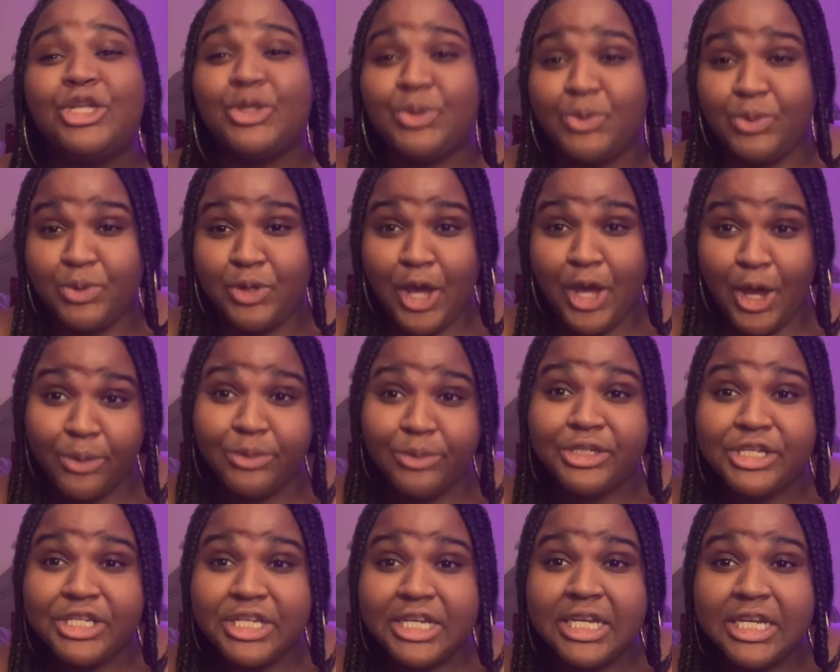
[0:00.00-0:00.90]

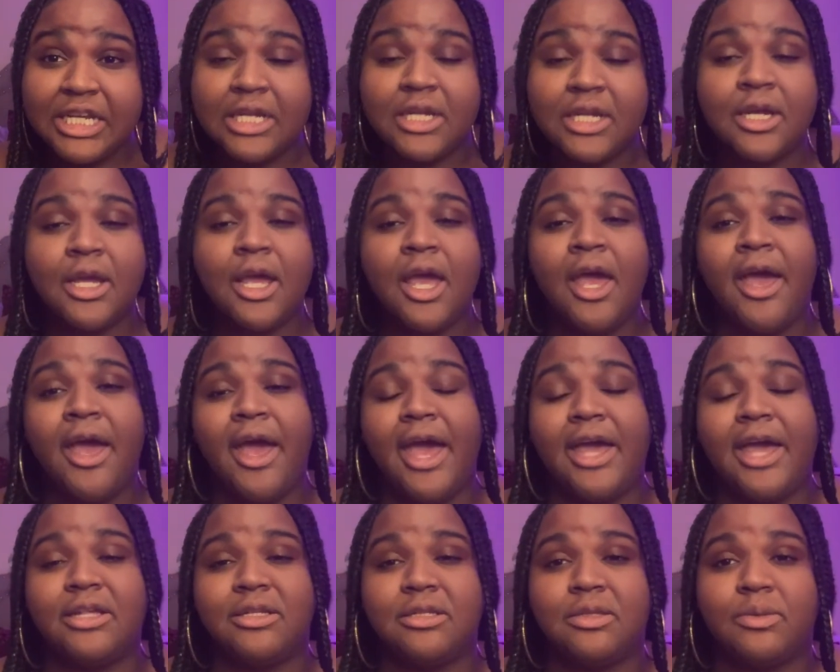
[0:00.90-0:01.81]
coaching
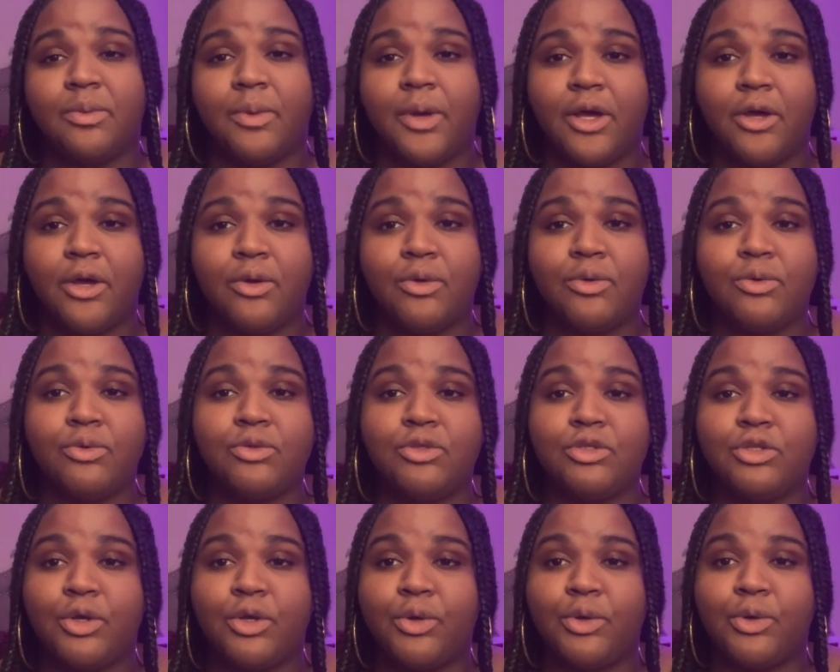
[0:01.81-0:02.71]
as well,
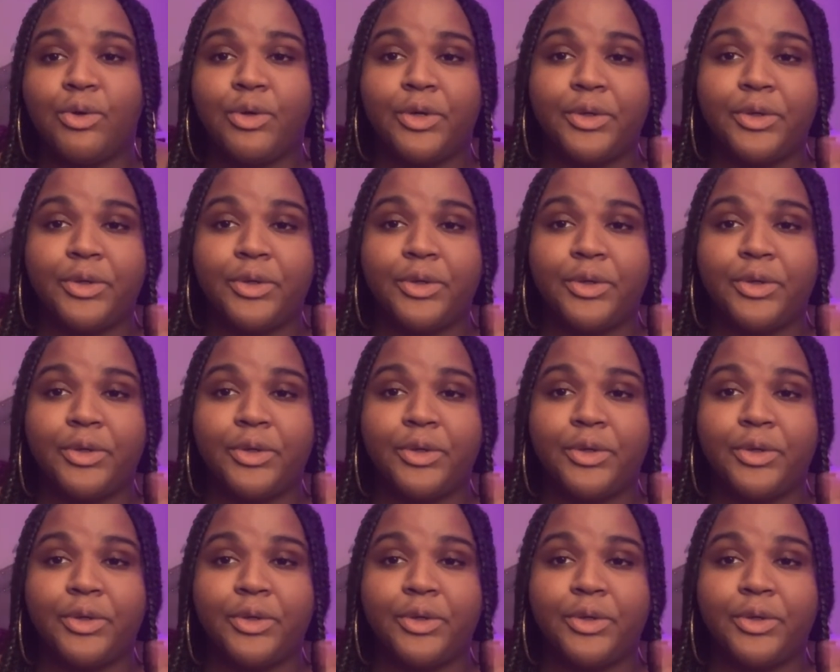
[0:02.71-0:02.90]
so